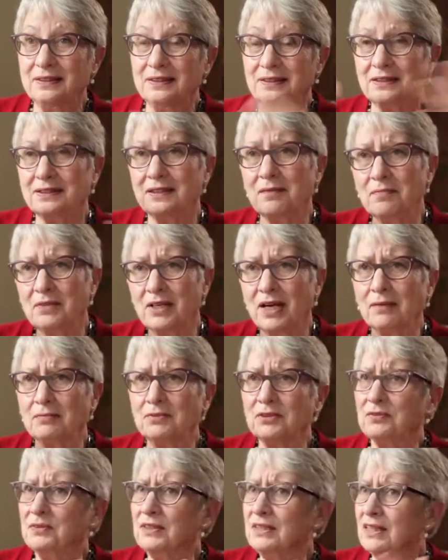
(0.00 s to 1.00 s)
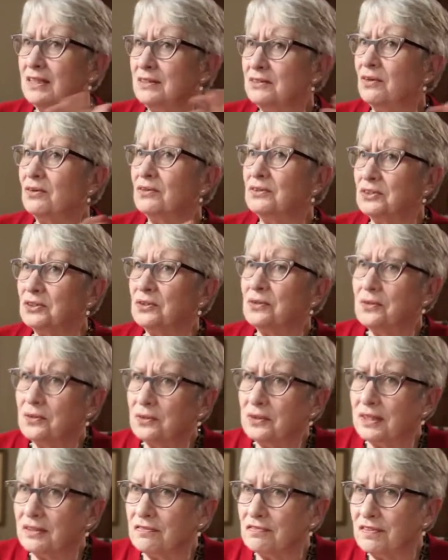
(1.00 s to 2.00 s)
Sometimes we are not so
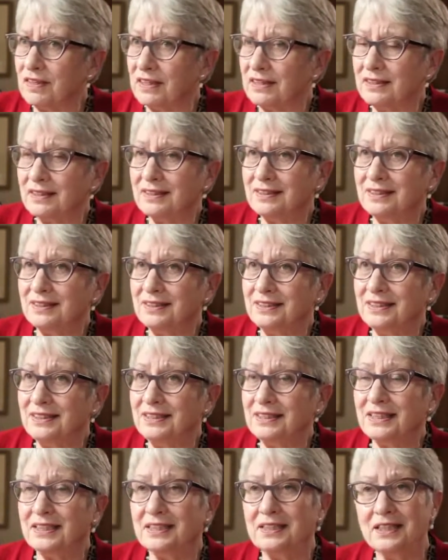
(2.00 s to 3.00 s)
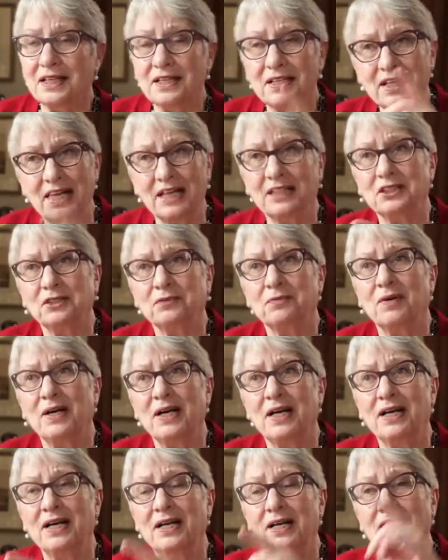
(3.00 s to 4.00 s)
good at finding the detail, and that's
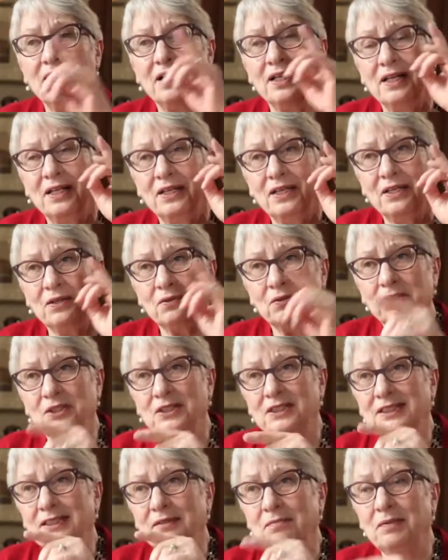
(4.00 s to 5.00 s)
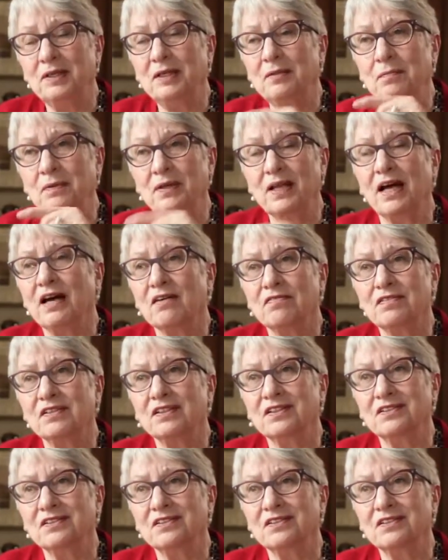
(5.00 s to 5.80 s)
where the autistic people have an